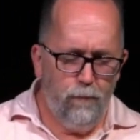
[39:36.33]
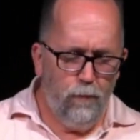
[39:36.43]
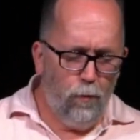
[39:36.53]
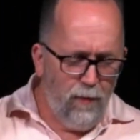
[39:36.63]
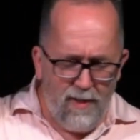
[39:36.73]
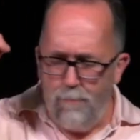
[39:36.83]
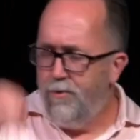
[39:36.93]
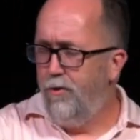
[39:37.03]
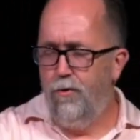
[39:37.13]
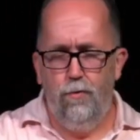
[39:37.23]
Lord, we come
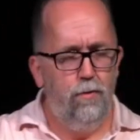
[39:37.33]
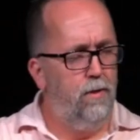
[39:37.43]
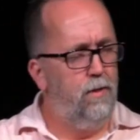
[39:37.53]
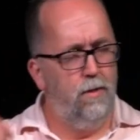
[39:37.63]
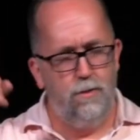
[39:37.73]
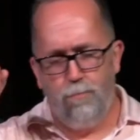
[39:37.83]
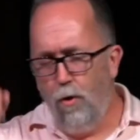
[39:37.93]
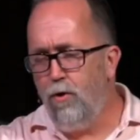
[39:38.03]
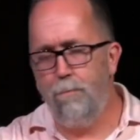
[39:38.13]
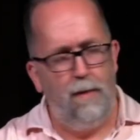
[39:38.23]
to you as
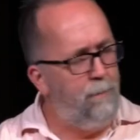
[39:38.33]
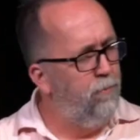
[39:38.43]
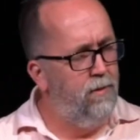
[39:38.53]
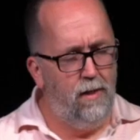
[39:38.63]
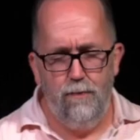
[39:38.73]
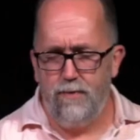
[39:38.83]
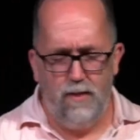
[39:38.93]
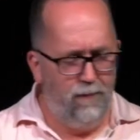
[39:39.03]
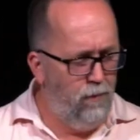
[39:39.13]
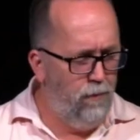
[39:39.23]
broken people in need of a
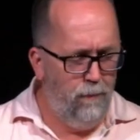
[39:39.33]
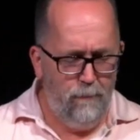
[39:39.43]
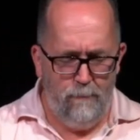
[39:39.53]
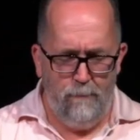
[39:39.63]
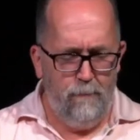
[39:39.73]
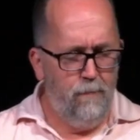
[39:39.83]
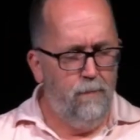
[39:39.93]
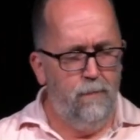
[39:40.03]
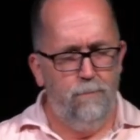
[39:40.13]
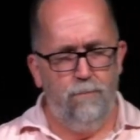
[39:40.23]
Savior.
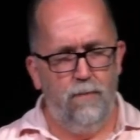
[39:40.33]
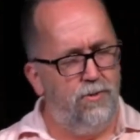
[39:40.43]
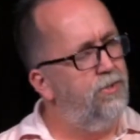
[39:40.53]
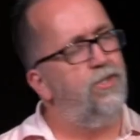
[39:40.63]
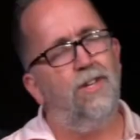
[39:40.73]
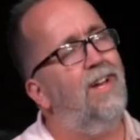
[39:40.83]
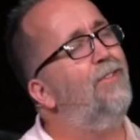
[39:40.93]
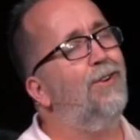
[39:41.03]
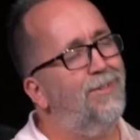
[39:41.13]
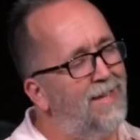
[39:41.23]
This is just
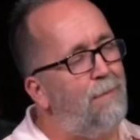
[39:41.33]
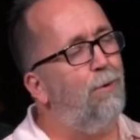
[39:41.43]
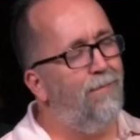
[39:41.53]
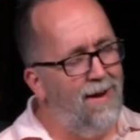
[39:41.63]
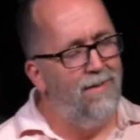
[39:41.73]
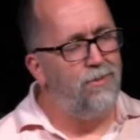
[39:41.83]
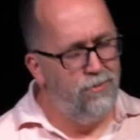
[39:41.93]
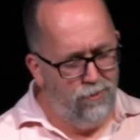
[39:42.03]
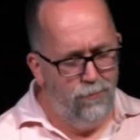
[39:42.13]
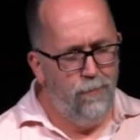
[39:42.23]
another example of how that's true.